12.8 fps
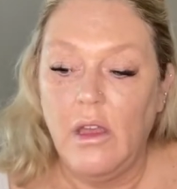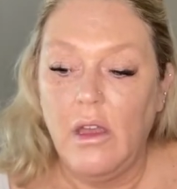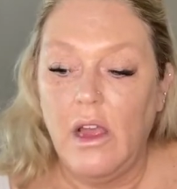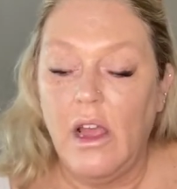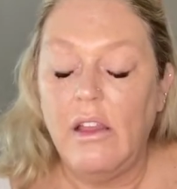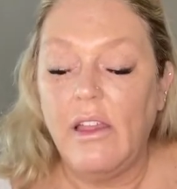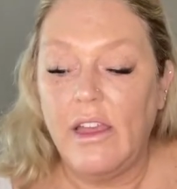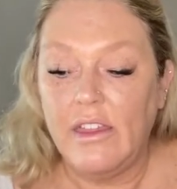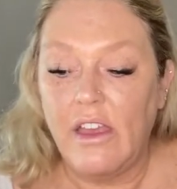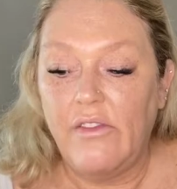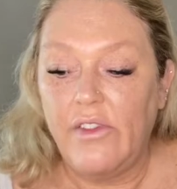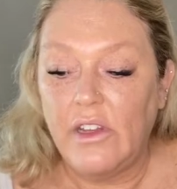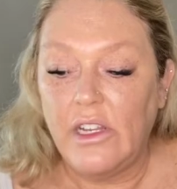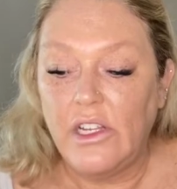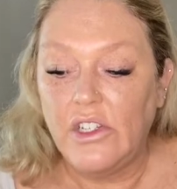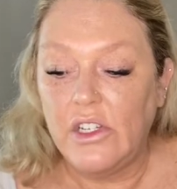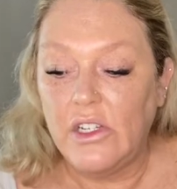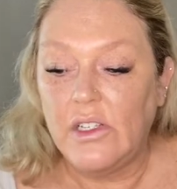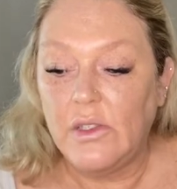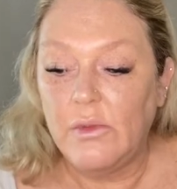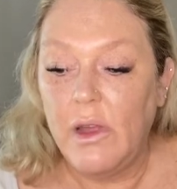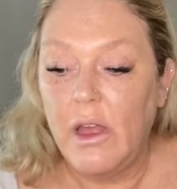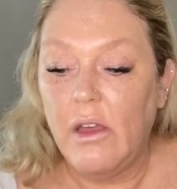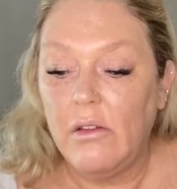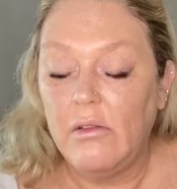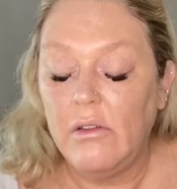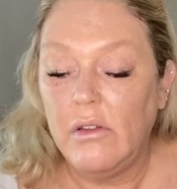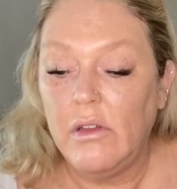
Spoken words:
I like that foundation as well.